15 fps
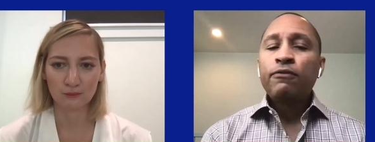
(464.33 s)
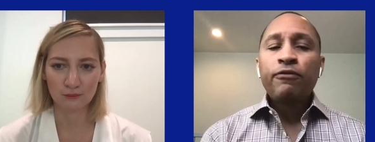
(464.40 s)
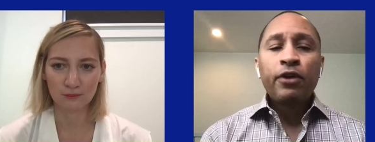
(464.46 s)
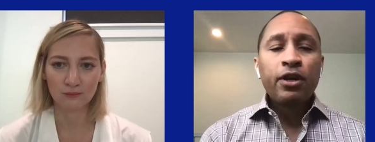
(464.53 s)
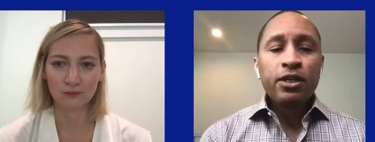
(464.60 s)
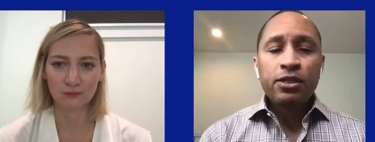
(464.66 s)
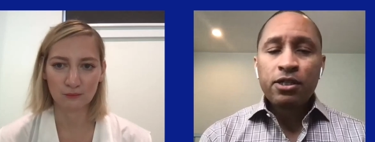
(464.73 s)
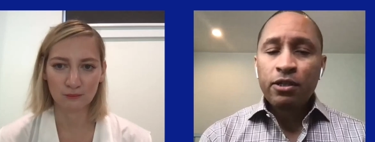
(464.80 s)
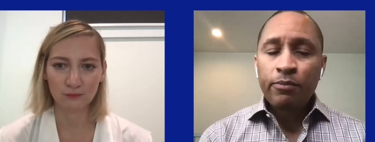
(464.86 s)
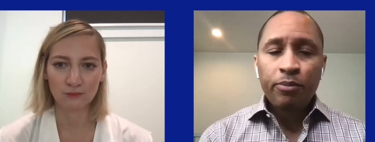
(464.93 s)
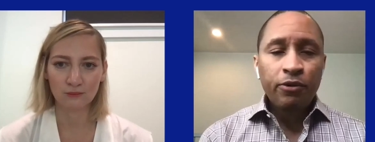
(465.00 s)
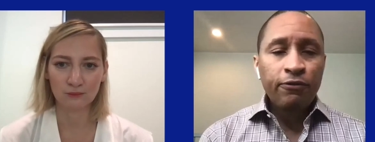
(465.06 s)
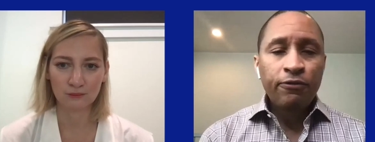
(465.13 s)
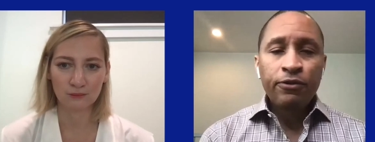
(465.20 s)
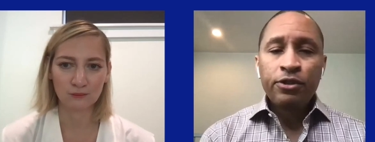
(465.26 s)
Speaker 1: it very
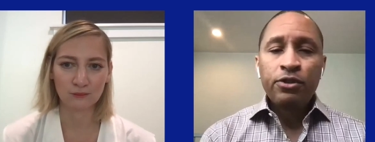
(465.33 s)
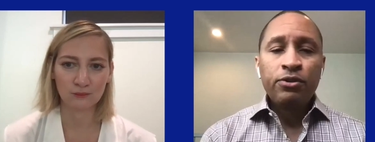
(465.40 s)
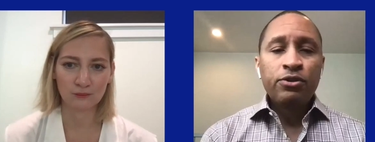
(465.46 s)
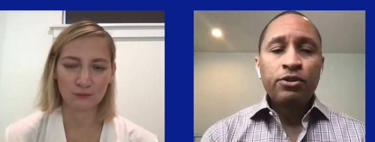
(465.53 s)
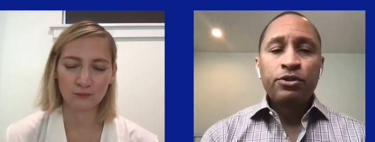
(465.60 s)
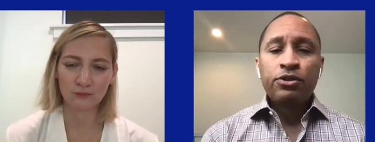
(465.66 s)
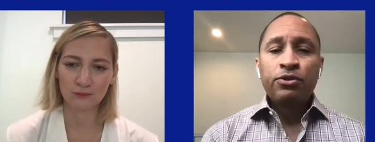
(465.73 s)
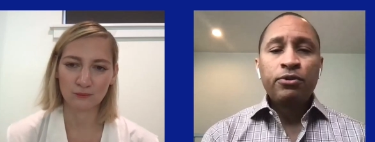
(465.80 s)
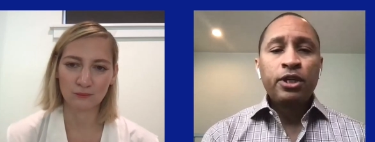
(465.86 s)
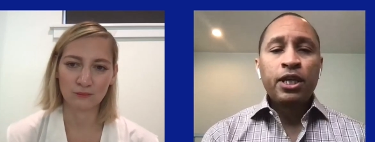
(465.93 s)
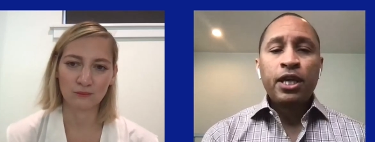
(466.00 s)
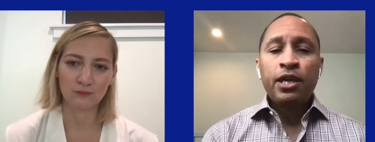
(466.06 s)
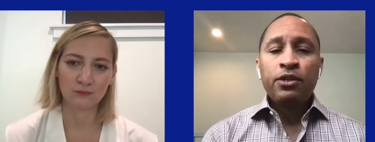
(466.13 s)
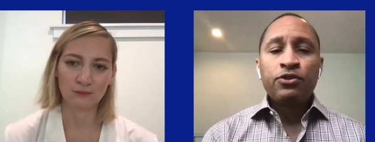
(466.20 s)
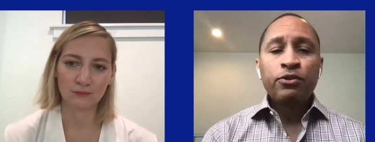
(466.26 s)
simple for users to
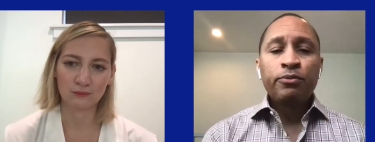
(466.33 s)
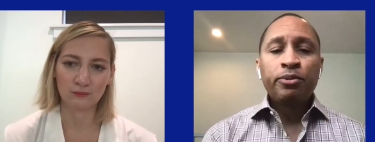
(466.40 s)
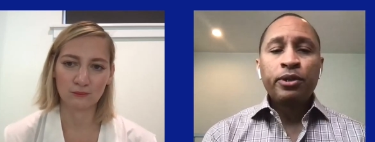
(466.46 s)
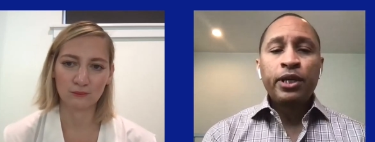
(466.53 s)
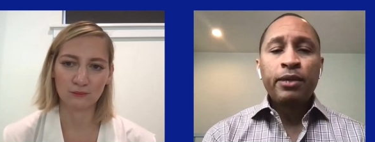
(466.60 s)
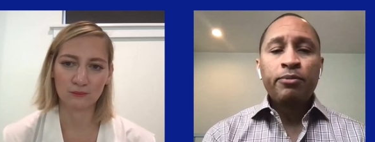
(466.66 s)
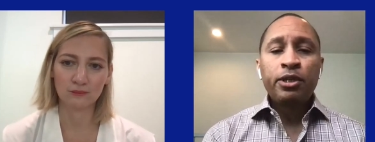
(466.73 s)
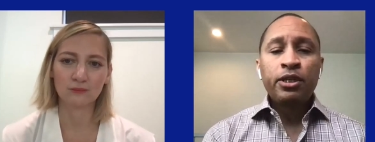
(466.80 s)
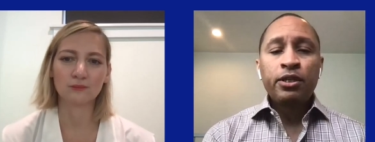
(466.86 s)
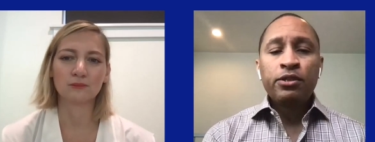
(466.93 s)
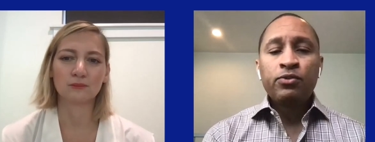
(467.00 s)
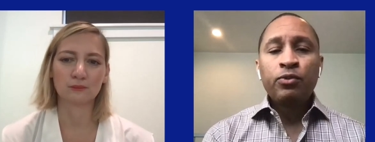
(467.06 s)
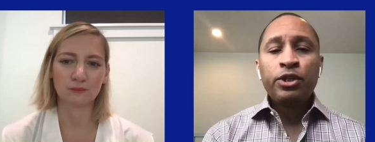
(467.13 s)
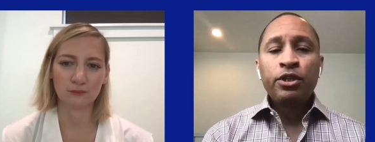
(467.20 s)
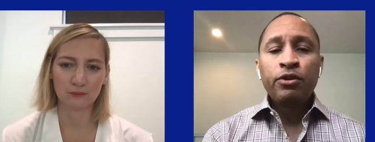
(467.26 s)
engage on Play
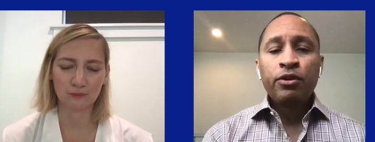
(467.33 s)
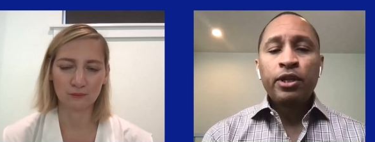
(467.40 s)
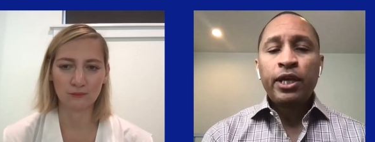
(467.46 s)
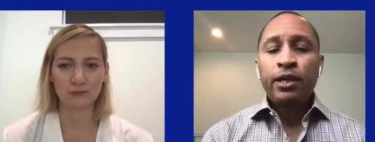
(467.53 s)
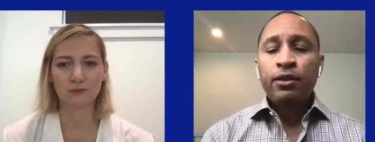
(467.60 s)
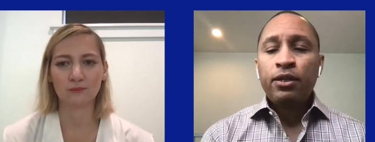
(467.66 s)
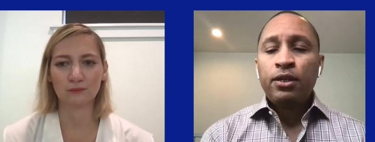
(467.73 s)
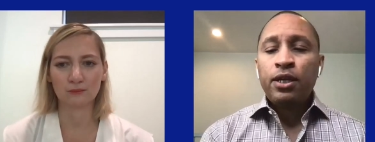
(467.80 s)
because we know that